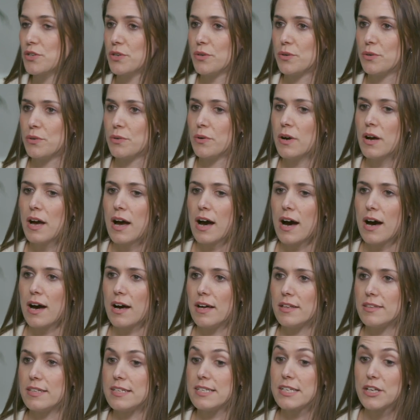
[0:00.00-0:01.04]
to
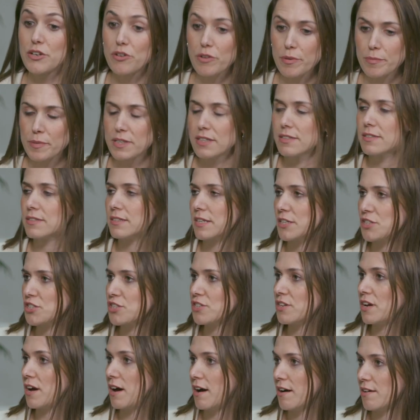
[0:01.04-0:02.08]
uh, the
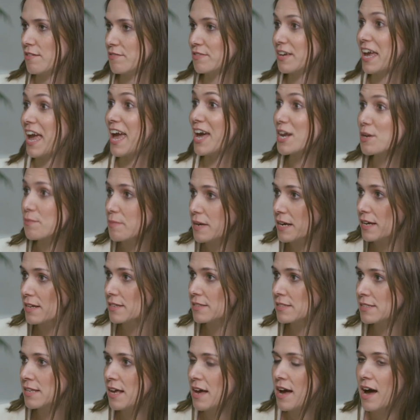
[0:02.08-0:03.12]
decriminalization of
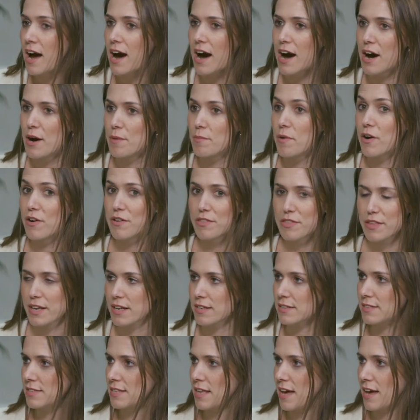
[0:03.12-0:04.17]
cannabis um, are
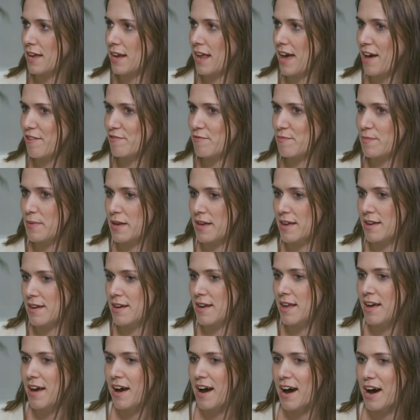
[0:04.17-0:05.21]
things that have
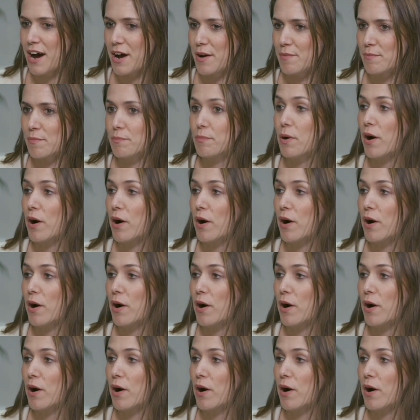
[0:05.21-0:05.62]
been um,